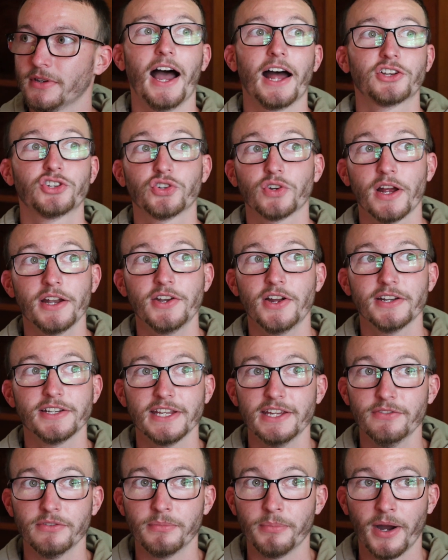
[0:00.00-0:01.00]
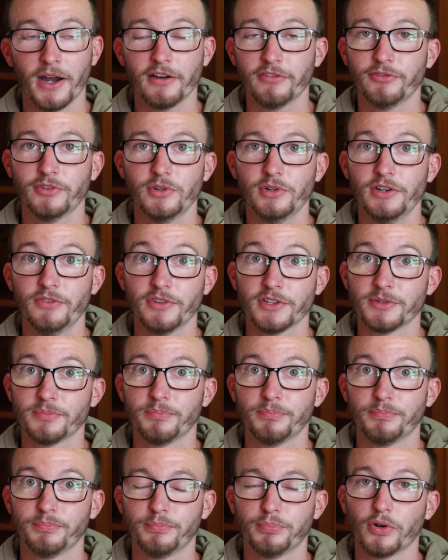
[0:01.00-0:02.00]
I try not to even buy food if it's
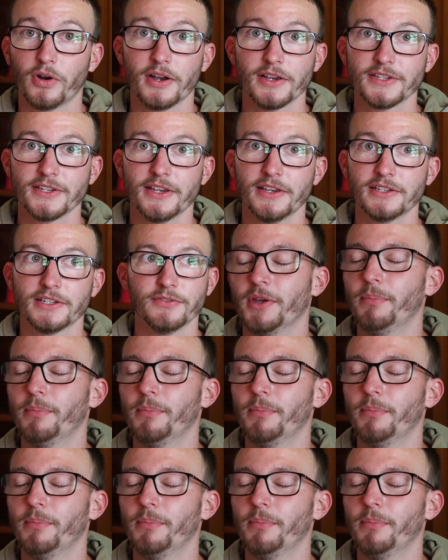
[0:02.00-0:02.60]
processed.